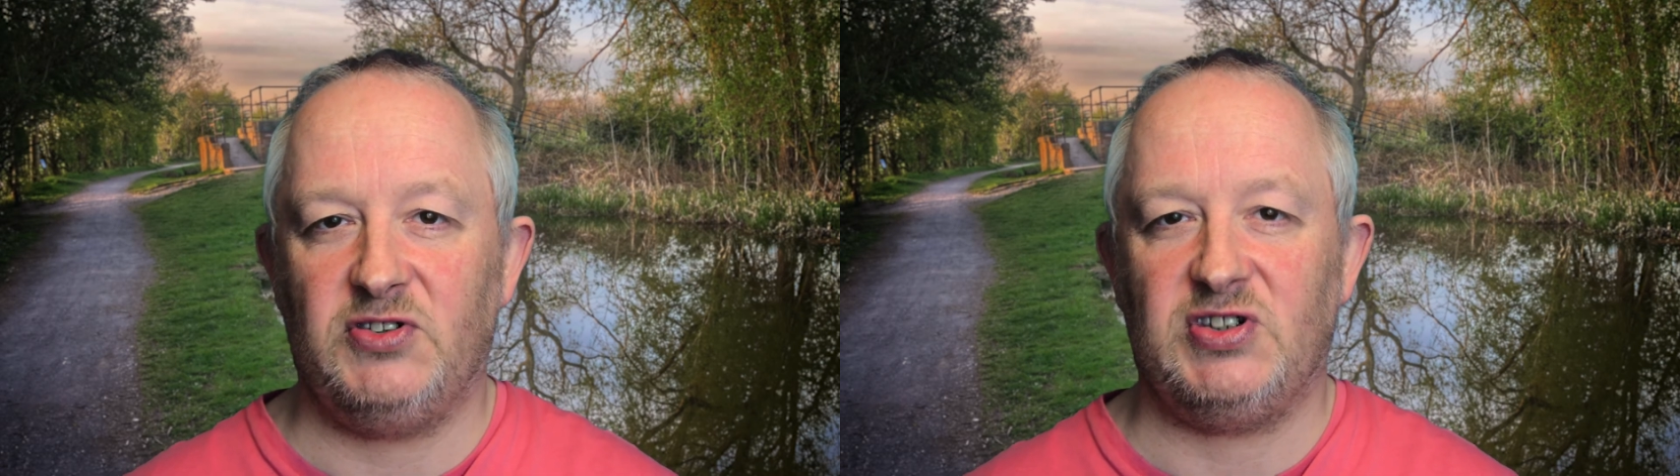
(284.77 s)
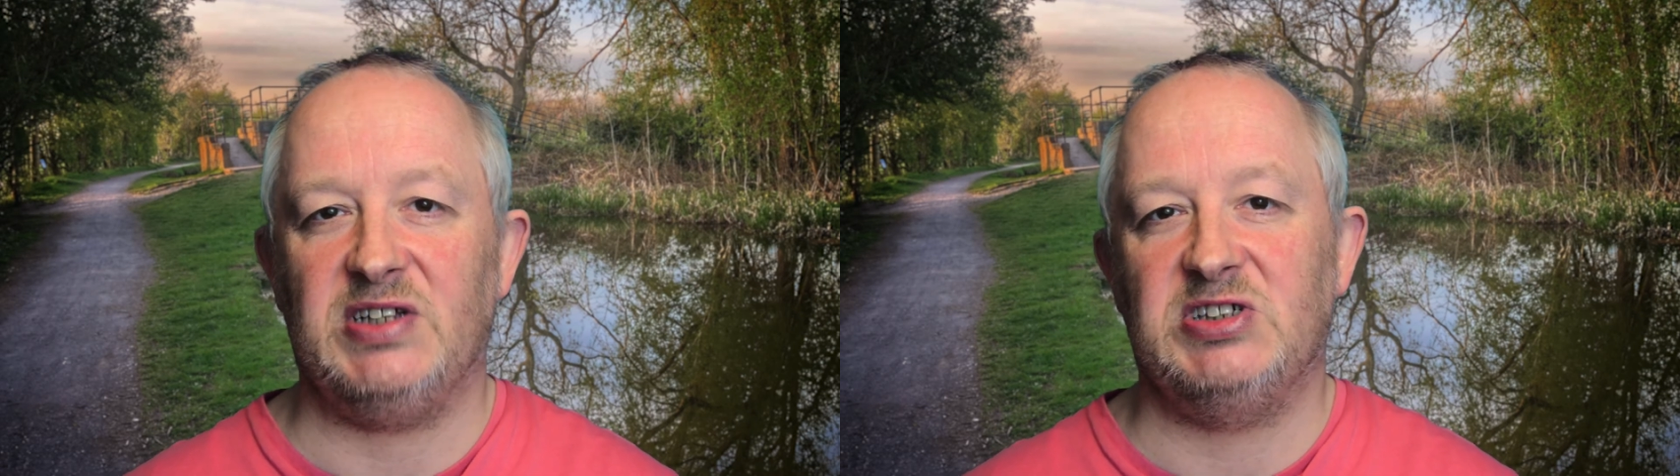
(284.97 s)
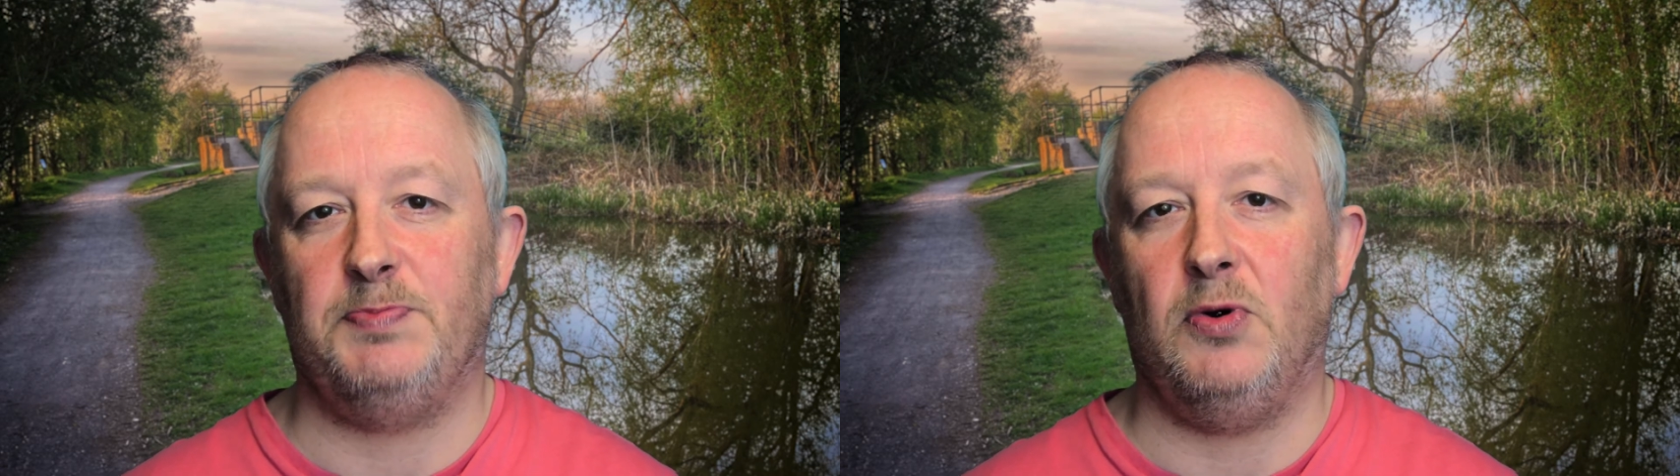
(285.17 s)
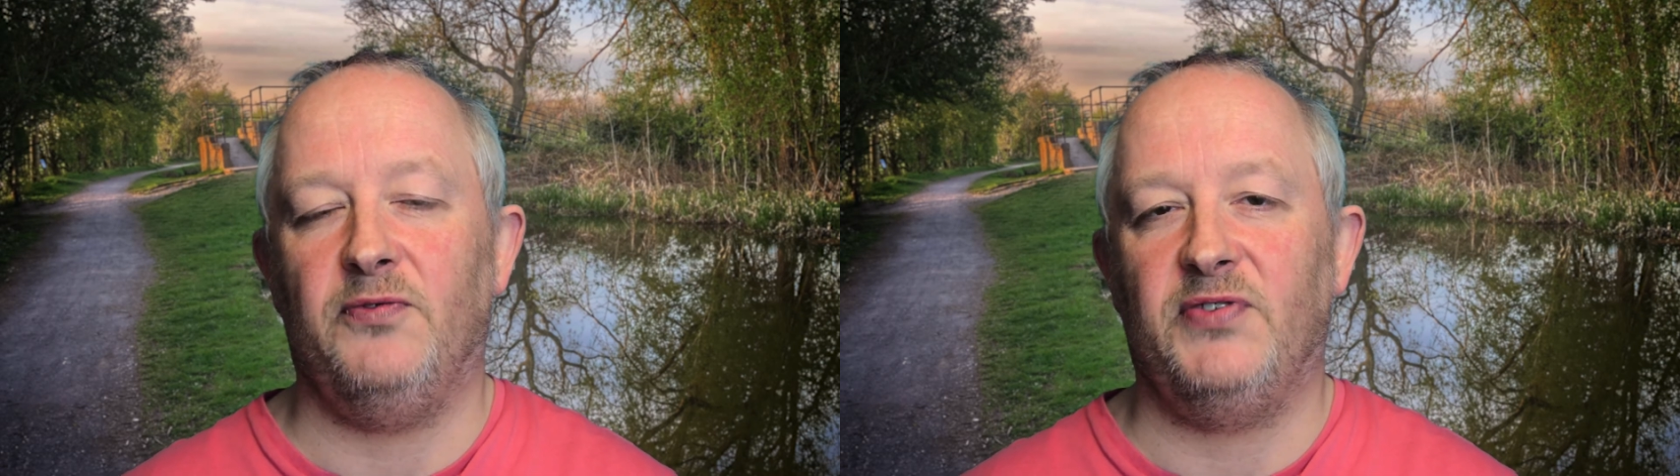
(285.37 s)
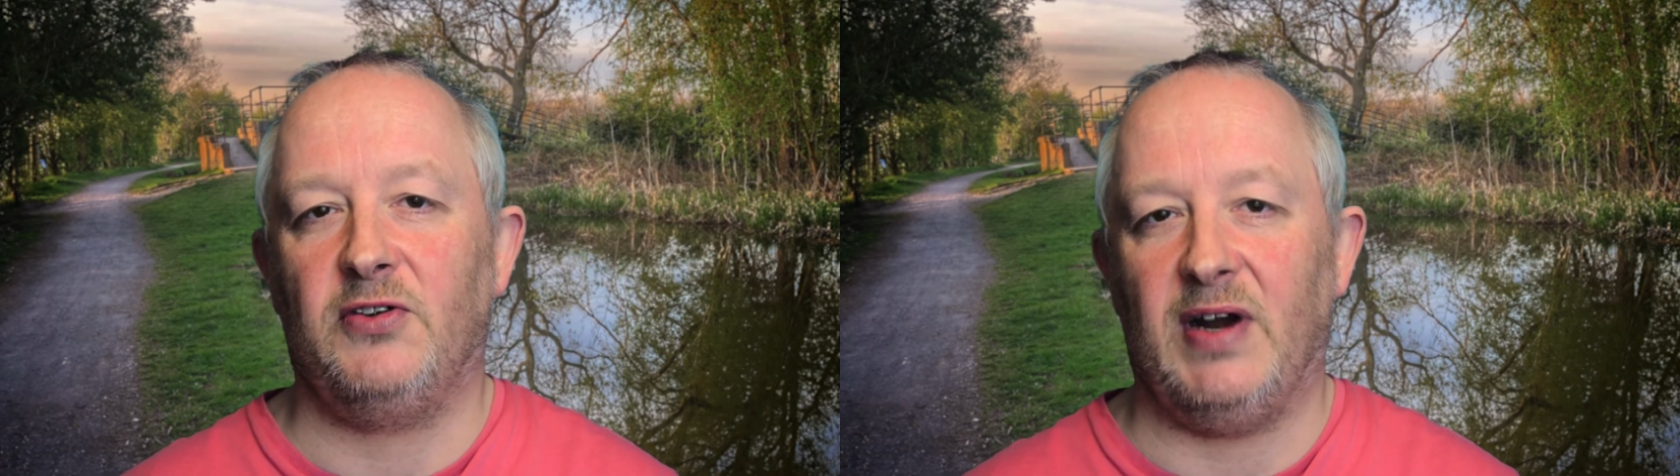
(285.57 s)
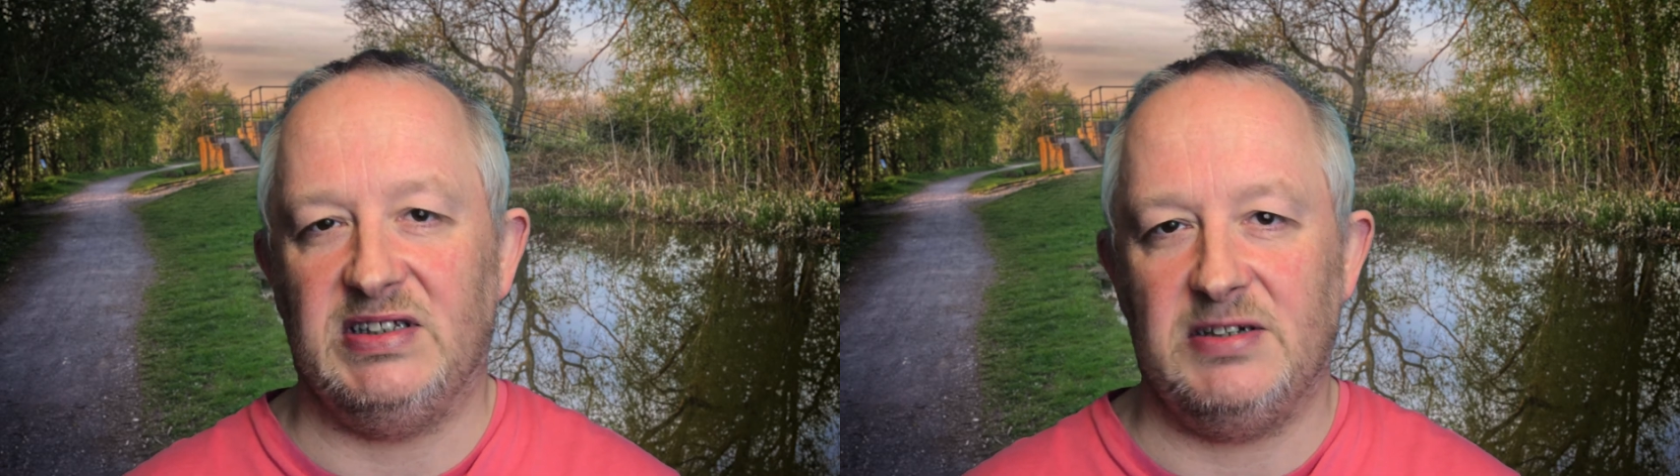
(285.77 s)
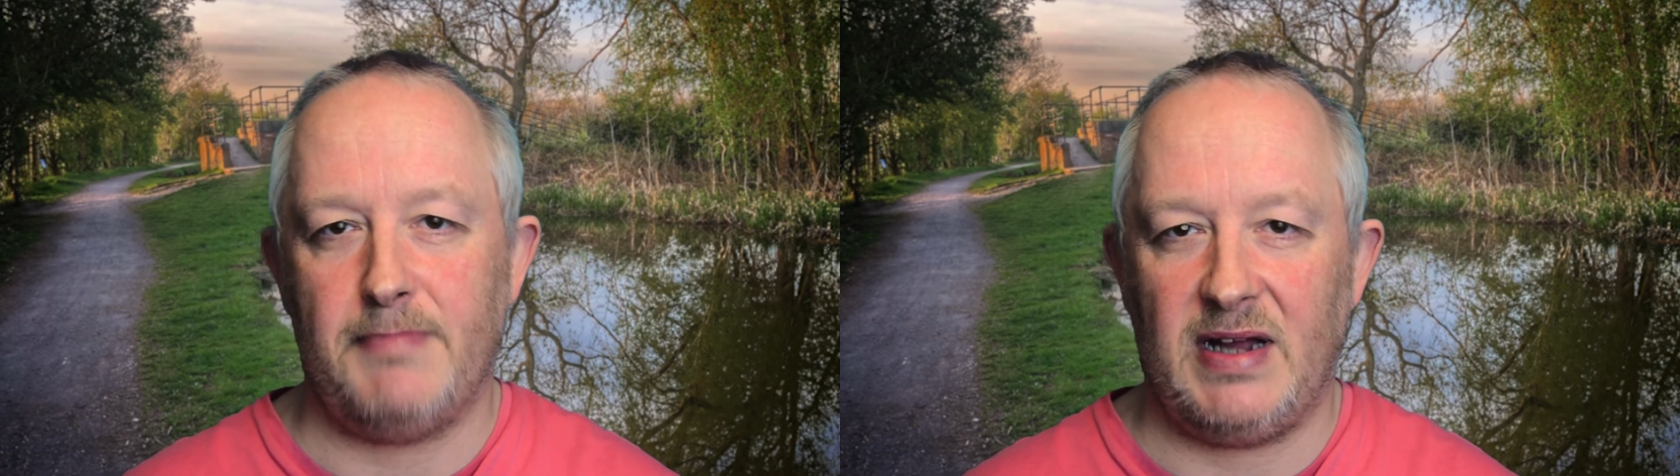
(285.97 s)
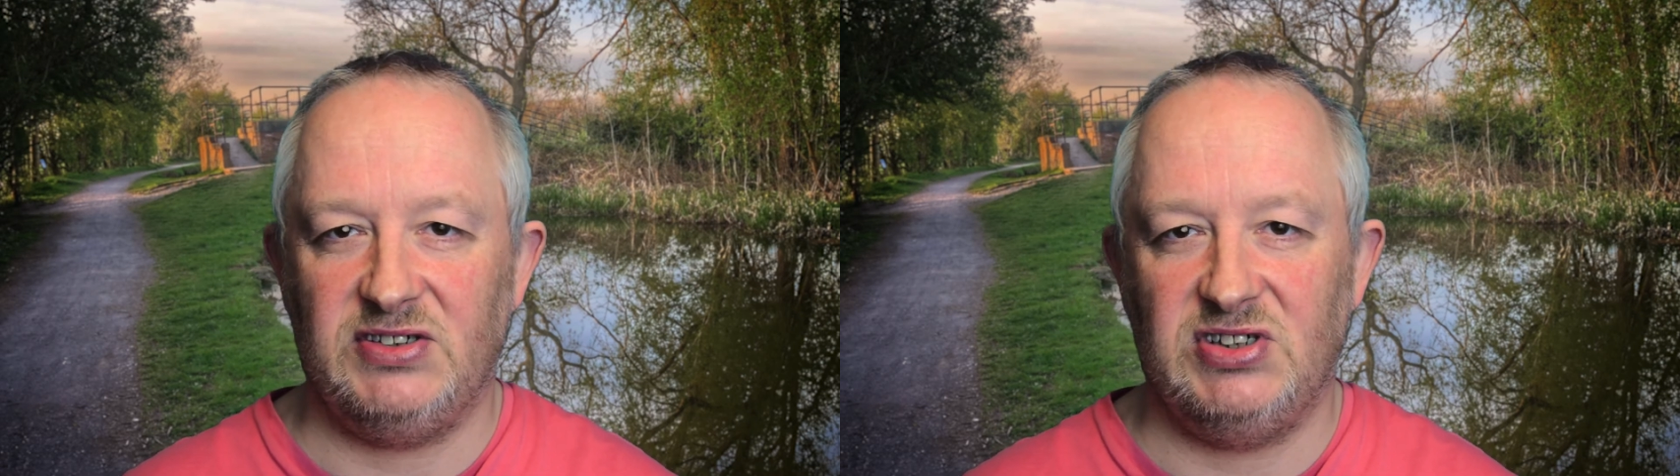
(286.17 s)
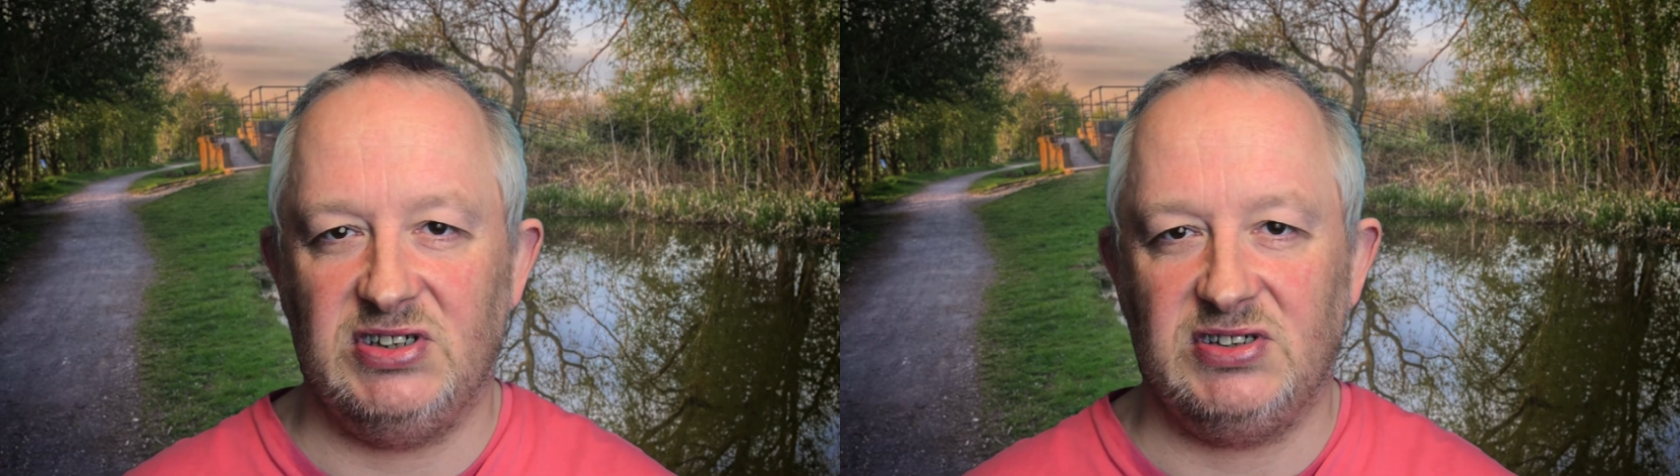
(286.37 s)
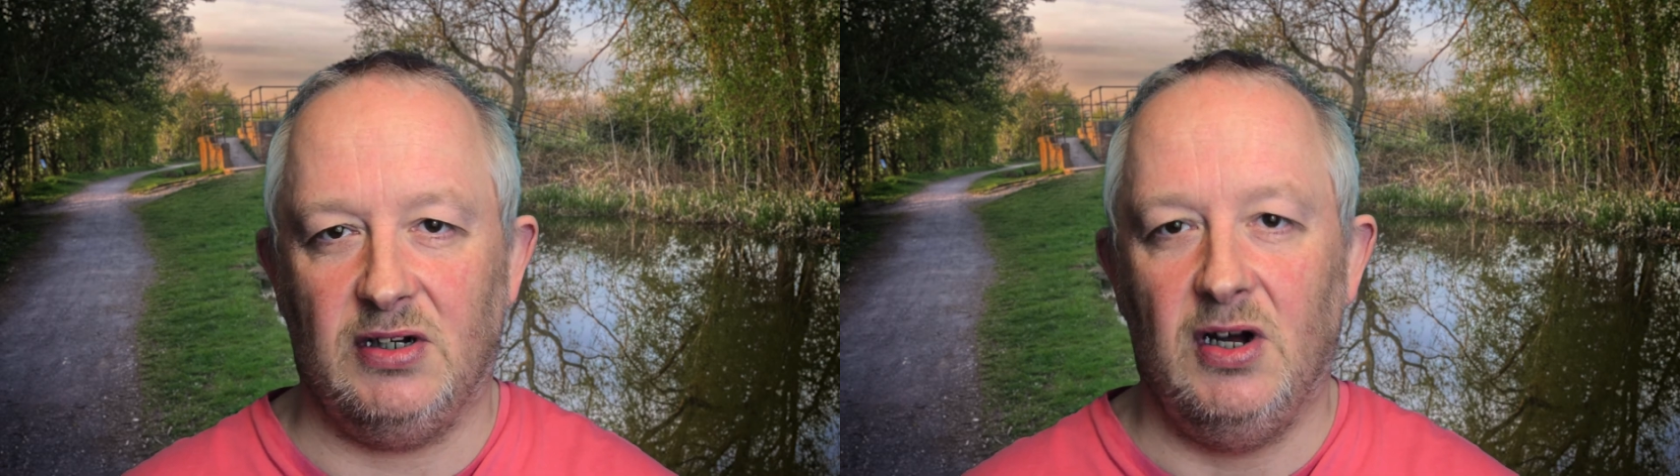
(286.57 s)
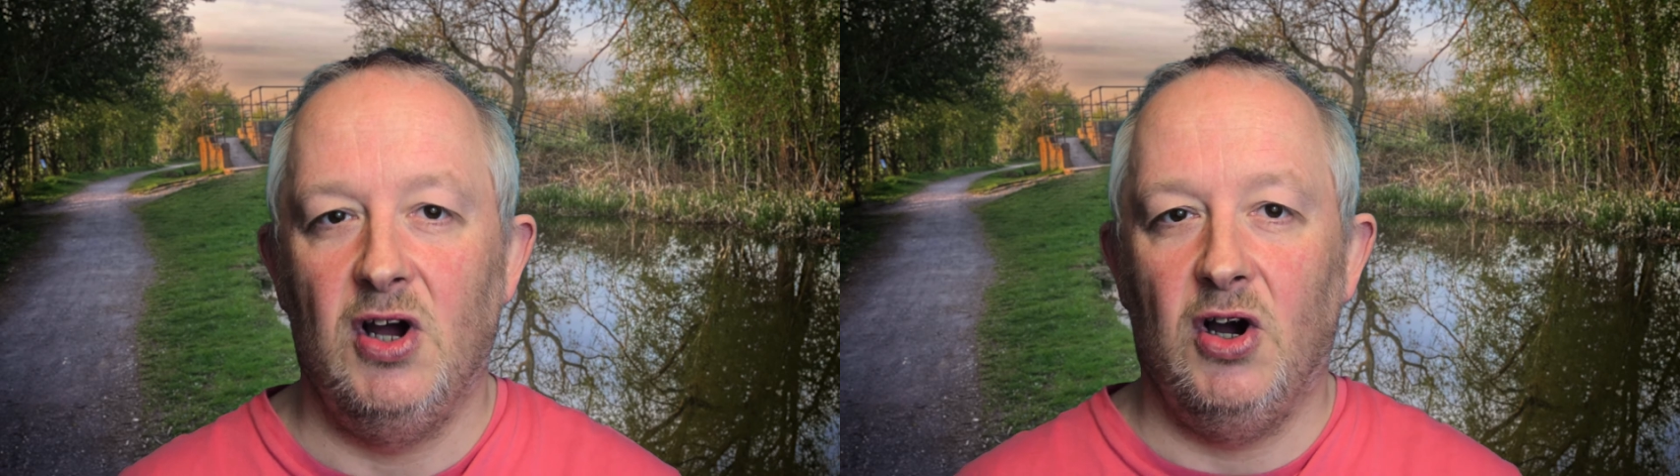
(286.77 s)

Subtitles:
Transport for Greater Manchester,